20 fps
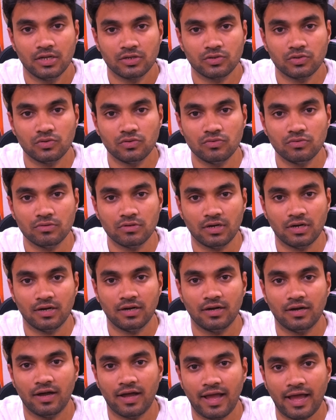to
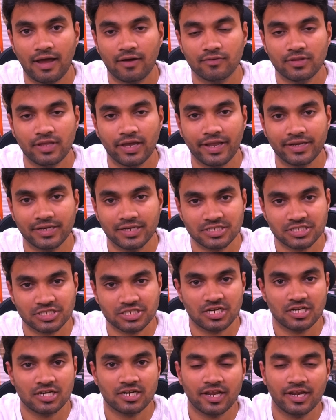have the
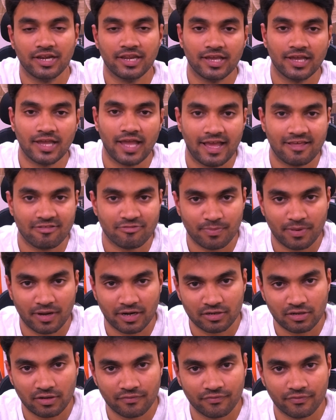industrial training as
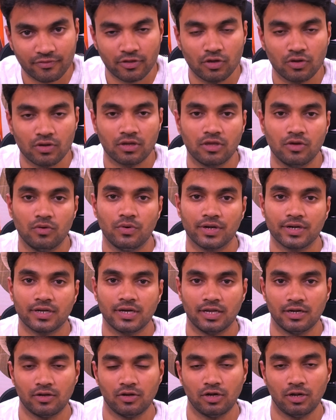part of your
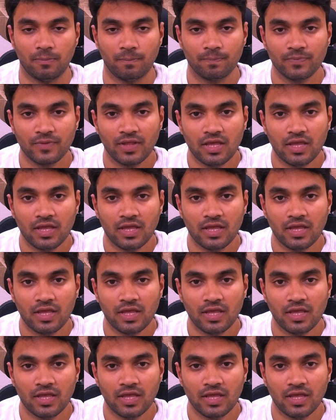curriculum.